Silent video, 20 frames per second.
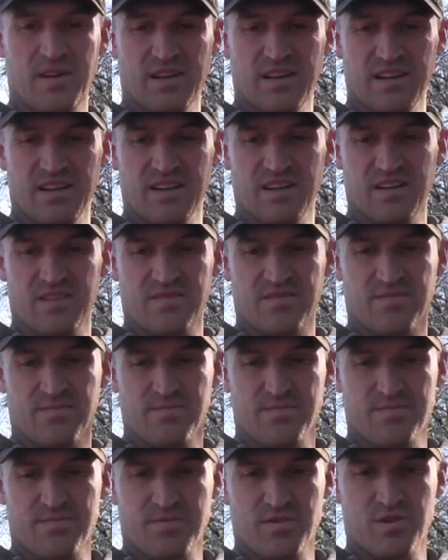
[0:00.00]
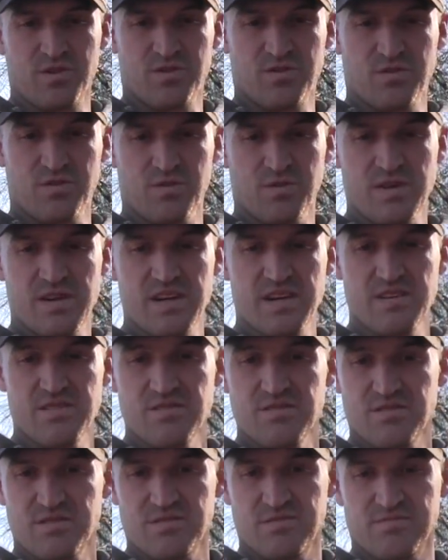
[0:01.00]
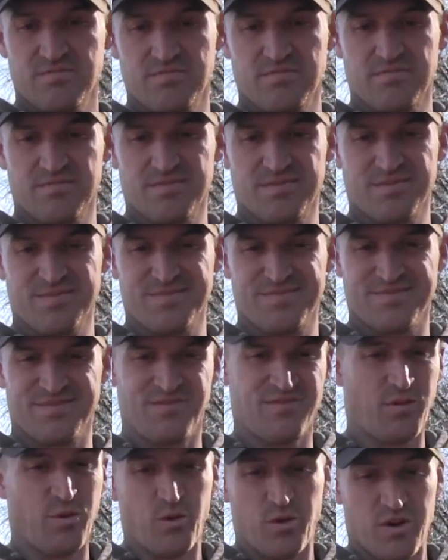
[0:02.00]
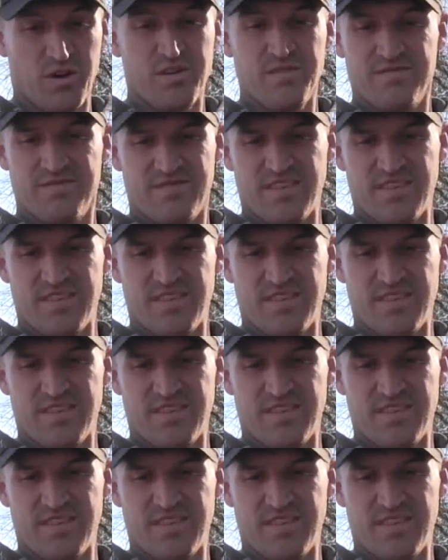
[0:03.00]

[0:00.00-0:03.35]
buck in 3 years, 4